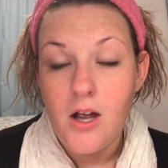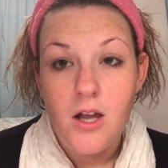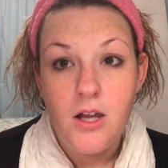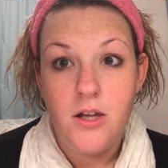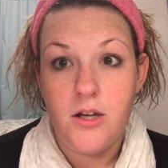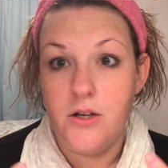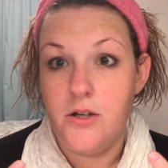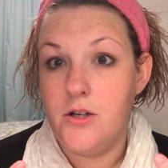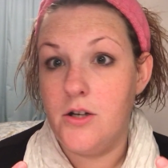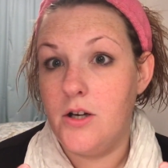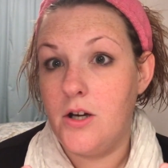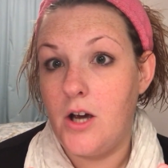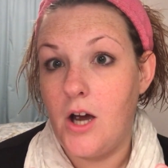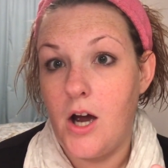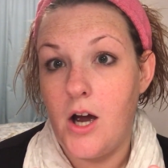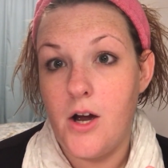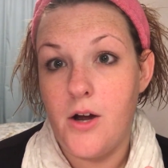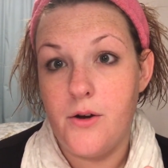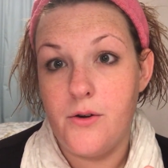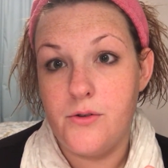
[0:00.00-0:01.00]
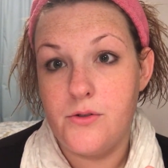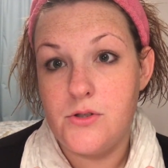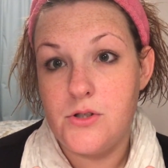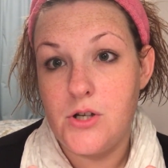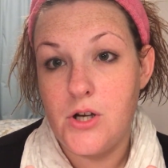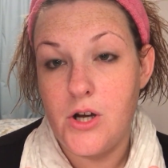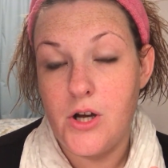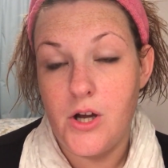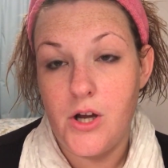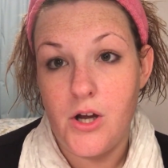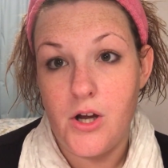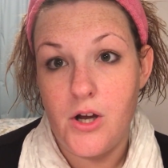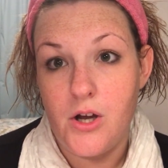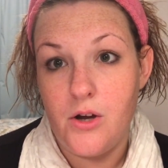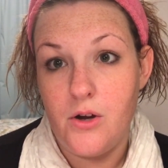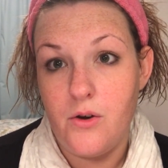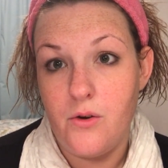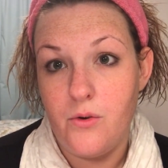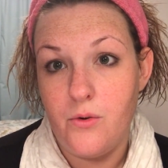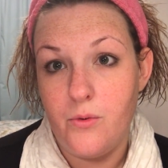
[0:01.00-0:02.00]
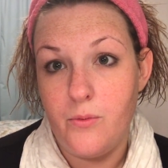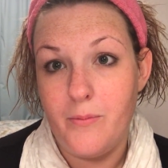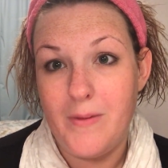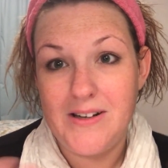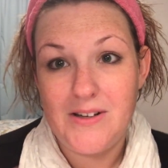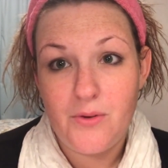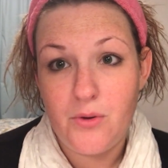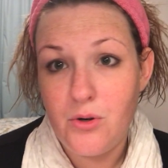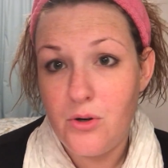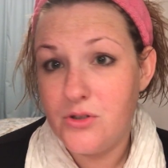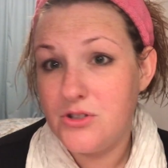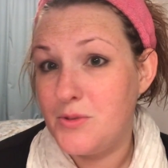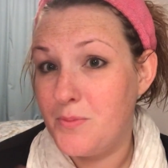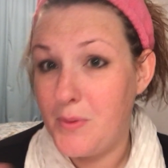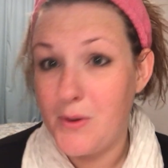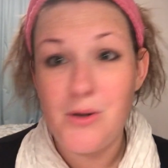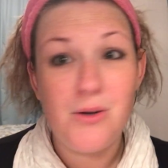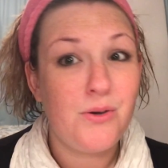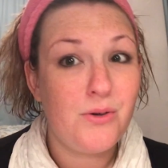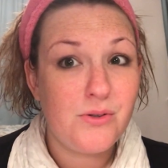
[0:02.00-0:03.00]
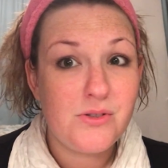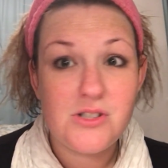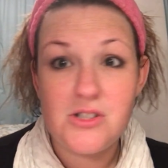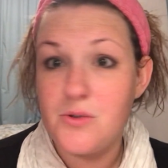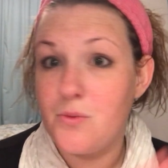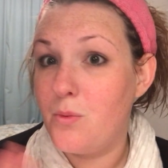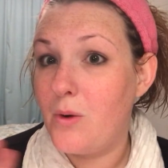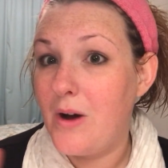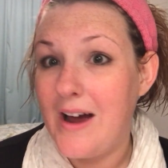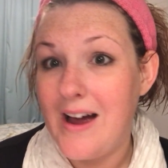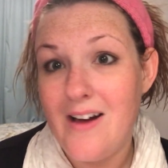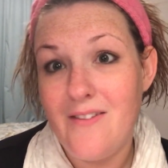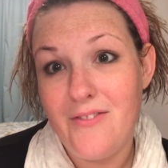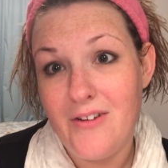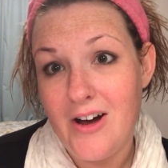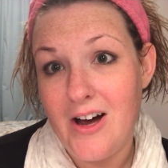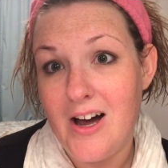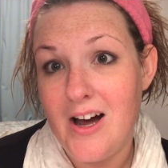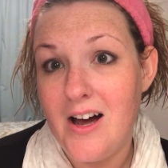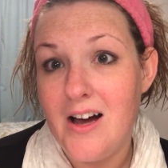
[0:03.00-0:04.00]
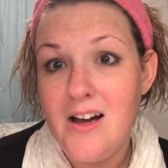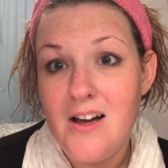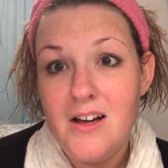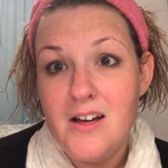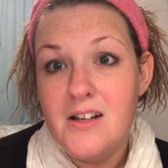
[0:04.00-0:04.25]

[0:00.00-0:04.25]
you can go to Meadowhall, to Boots, to wherever,